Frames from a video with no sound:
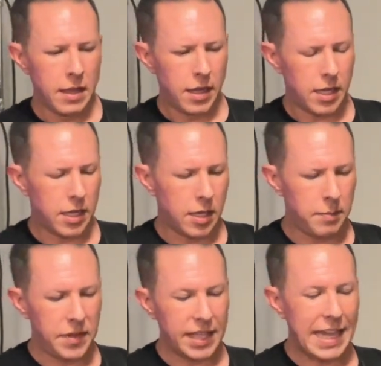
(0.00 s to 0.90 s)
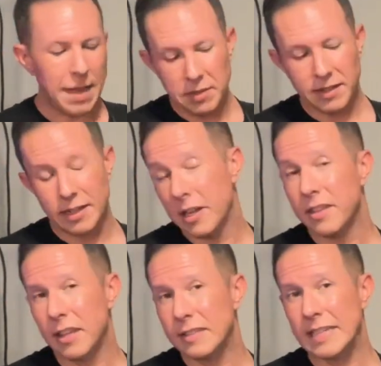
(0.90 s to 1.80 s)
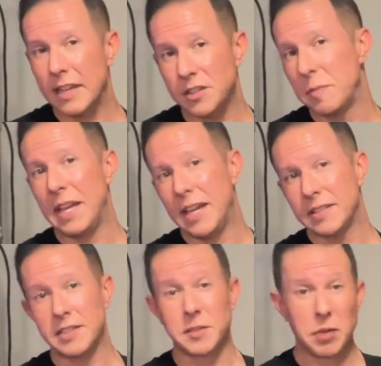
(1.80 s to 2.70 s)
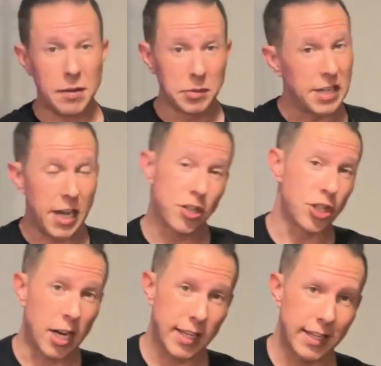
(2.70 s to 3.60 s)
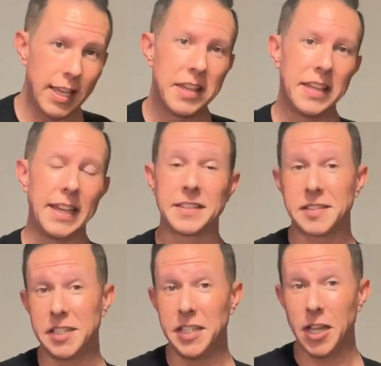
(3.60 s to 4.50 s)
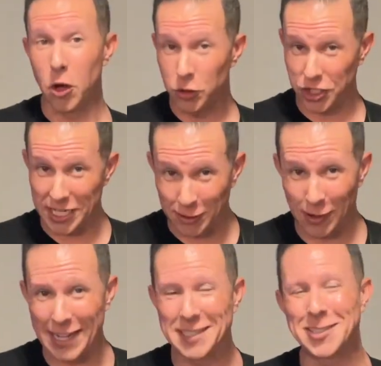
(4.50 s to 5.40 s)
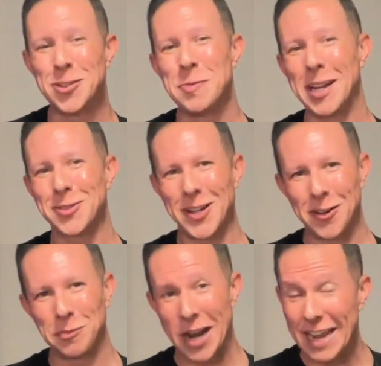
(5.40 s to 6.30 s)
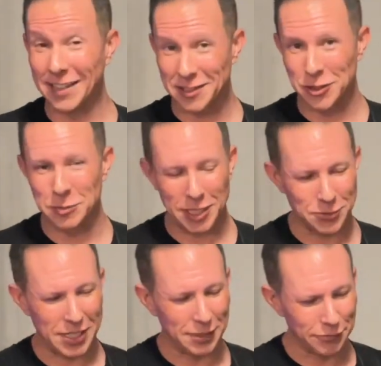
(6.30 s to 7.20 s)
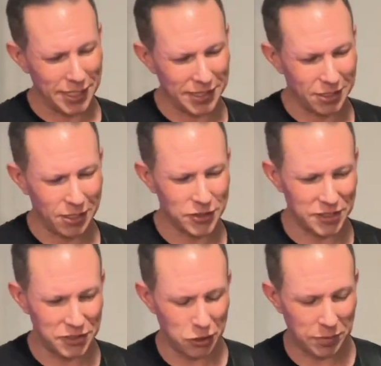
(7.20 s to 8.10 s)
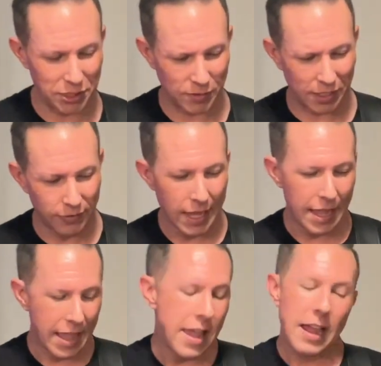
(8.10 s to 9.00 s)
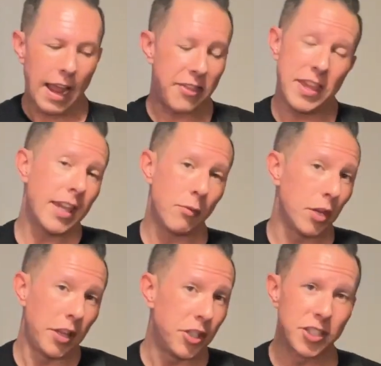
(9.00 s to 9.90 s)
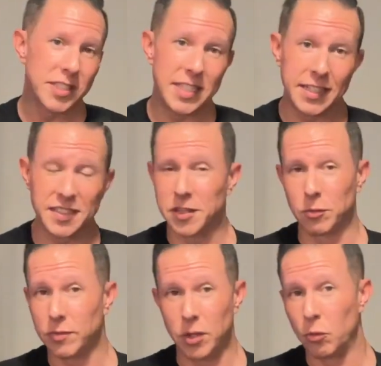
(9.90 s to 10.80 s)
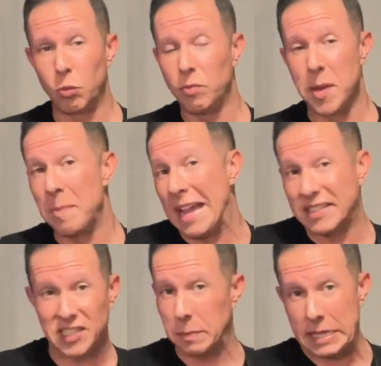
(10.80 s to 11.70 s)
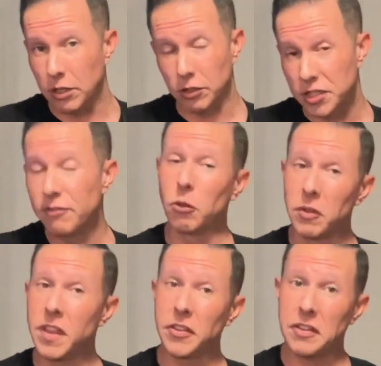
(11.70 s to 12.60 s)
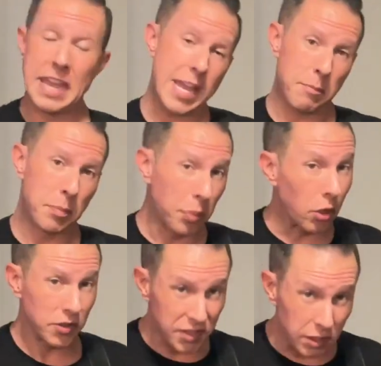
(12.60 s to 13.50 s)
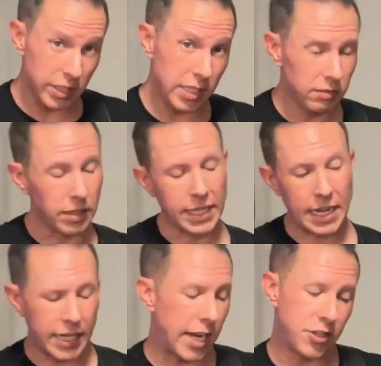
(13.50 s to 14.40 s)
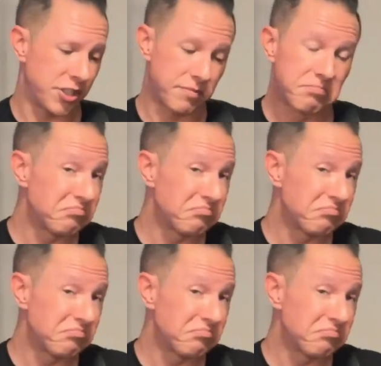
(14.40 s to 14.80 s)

the cabinet that I think sounds best is probably not shocking. It's the OG Grace 2x12, Brian's 2x12, right? The Carstens 2x12. I think it really just is the best speakers for this amp, personally. Like, I just